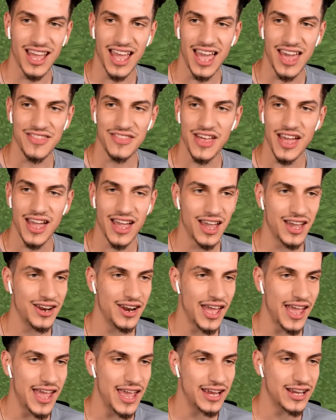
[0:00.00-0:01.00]
And then
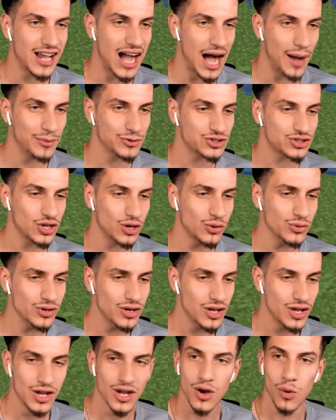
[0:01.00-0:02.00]
a cobblestone
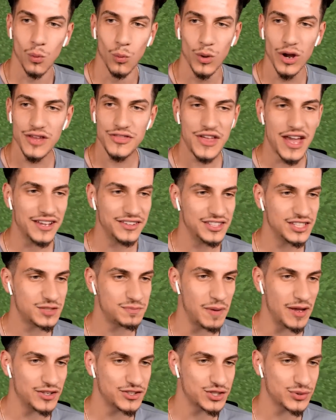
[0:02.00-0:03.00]
with a
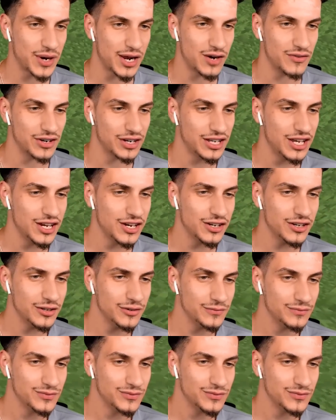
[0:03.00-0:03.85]
dispenser right over here,